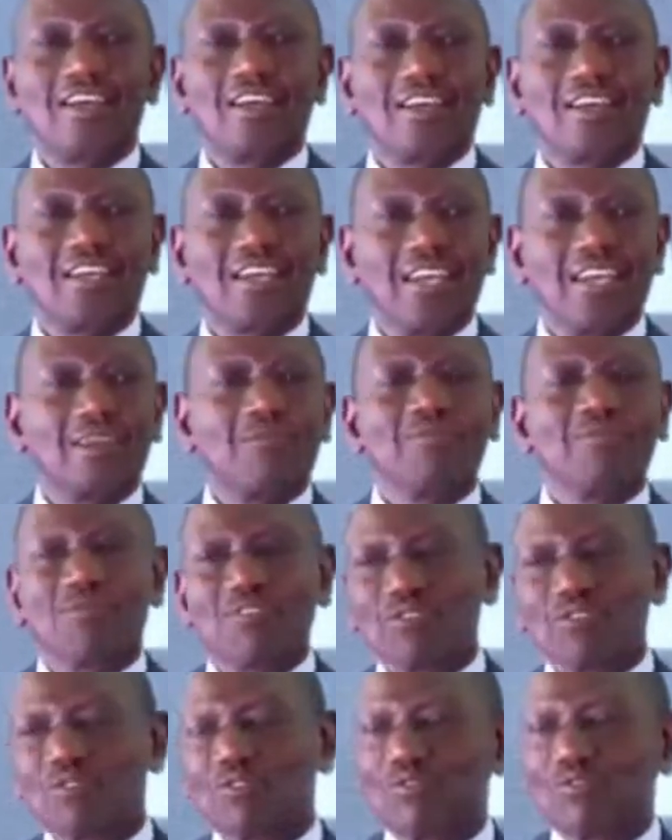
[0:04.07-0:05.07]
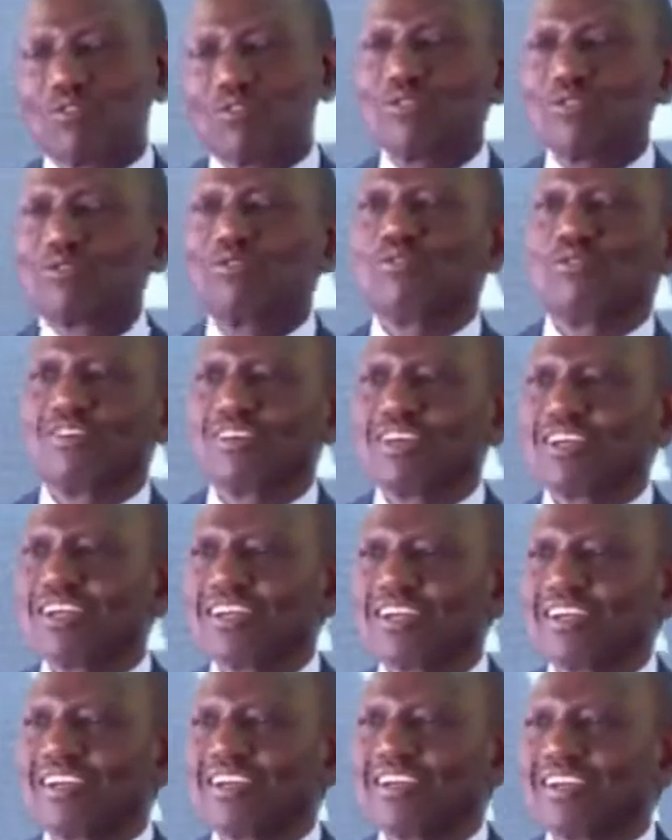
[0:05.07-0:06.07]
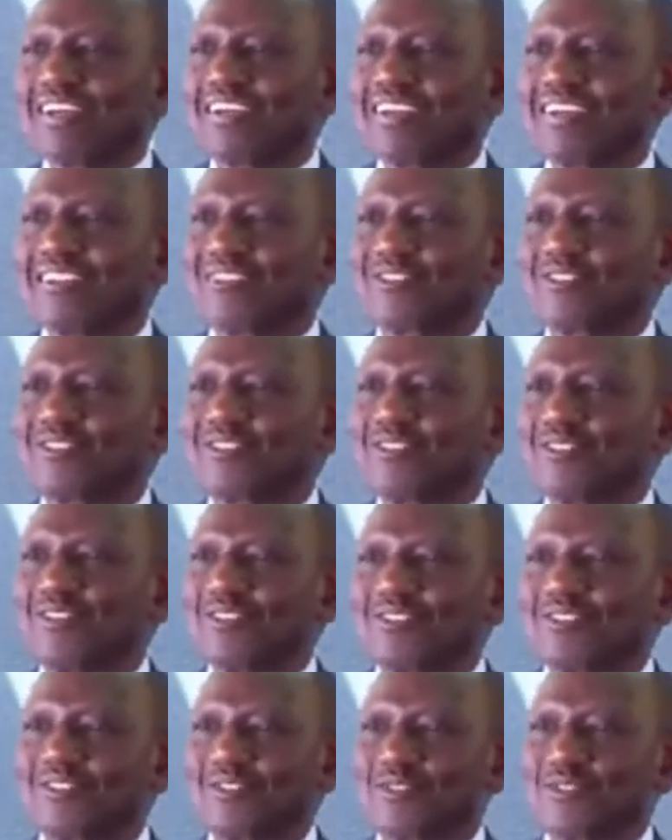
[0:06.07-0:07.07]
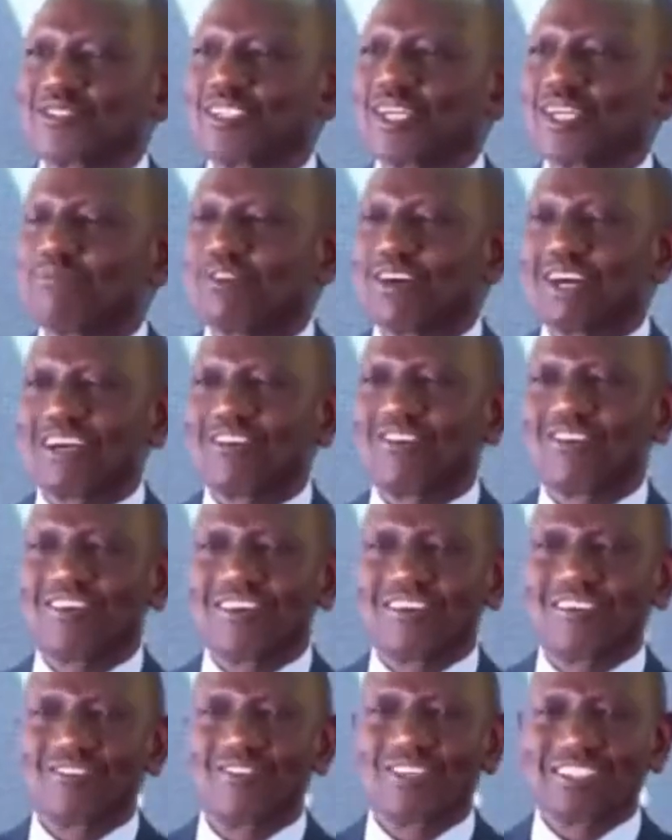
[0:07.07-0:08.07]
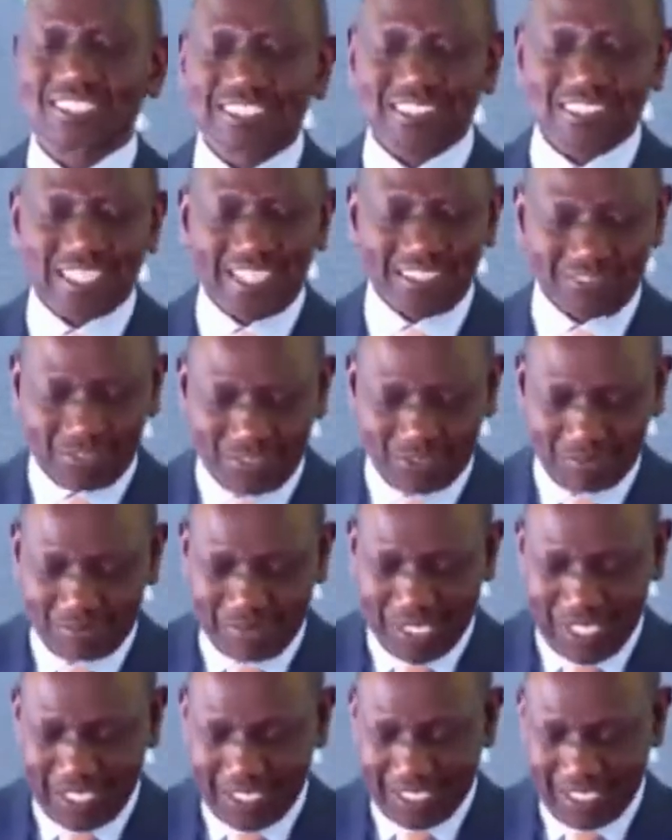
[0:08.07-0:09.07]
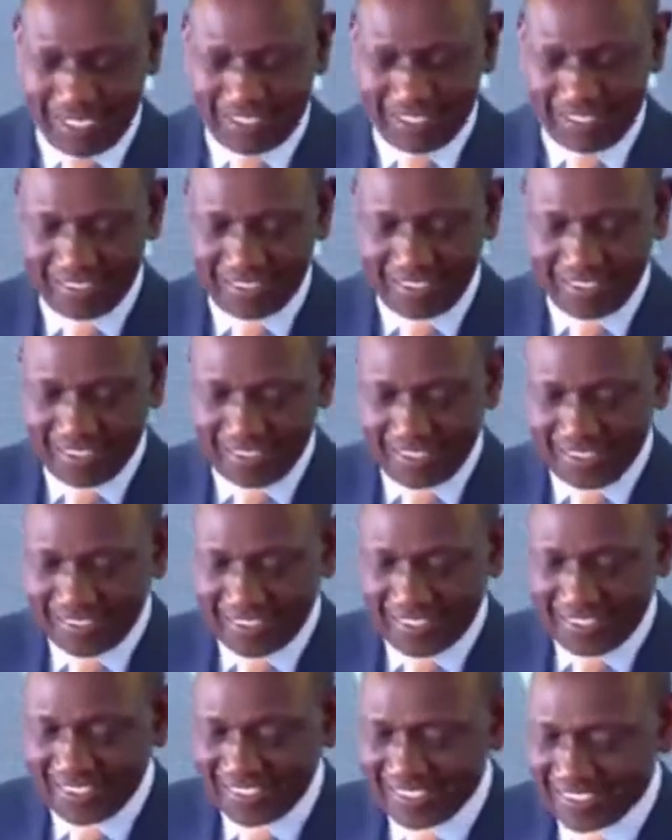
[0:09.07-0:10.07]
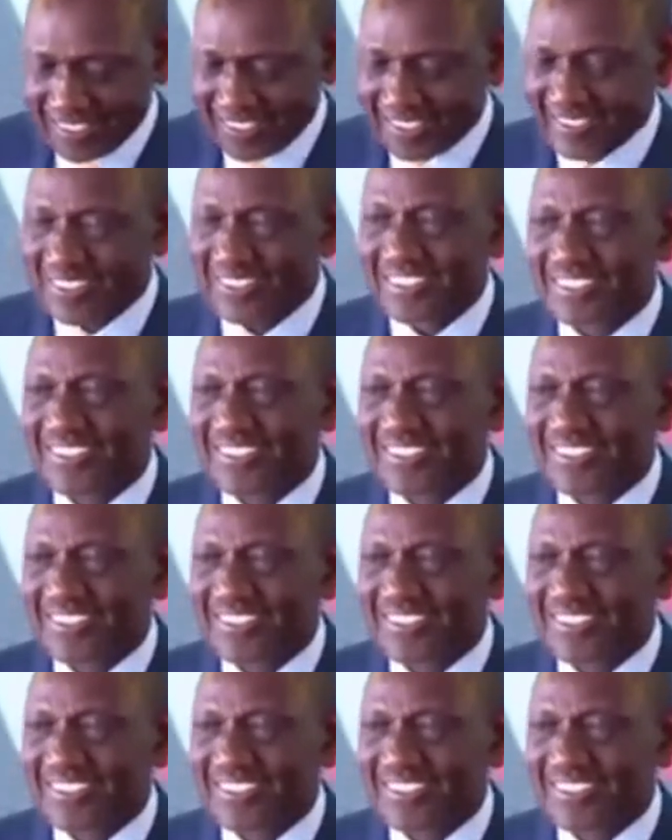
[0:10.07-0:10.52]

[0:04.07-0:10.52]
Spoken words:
came to do some work on what is left of my hair. It is,